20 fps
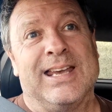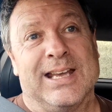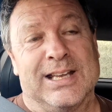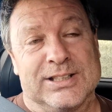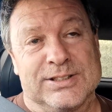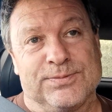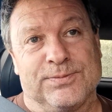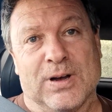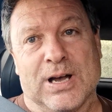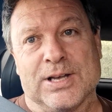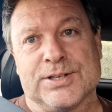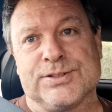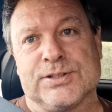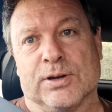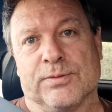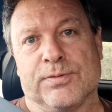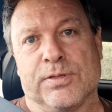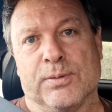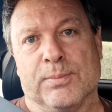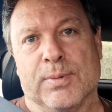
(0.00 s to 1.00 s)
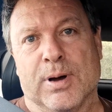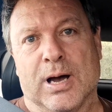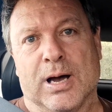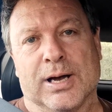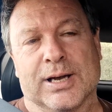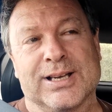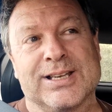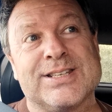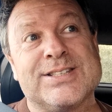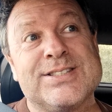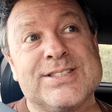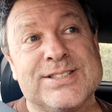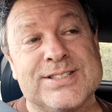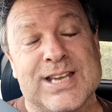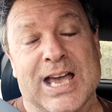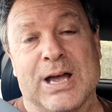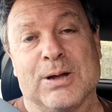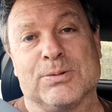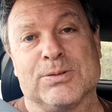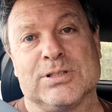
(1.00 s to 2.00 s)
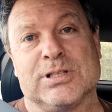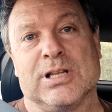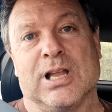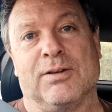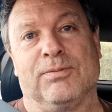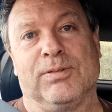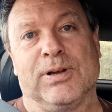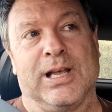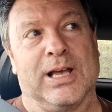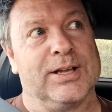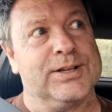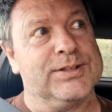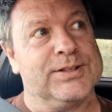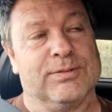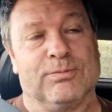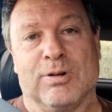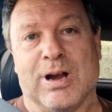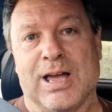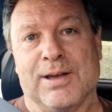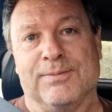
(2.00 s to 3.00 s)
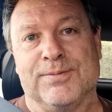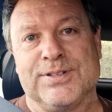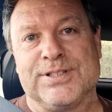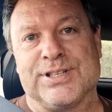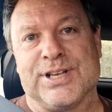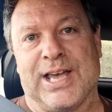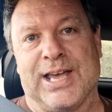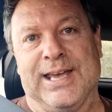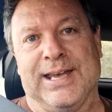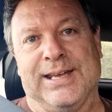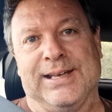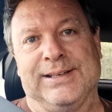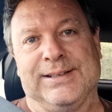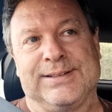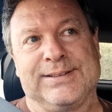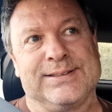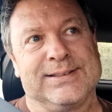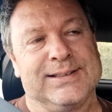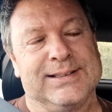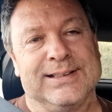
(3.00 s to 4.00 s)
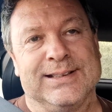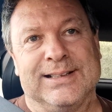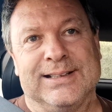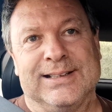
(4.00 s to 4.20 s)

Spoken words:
It's fast off the mark, sounds lovely under revs, and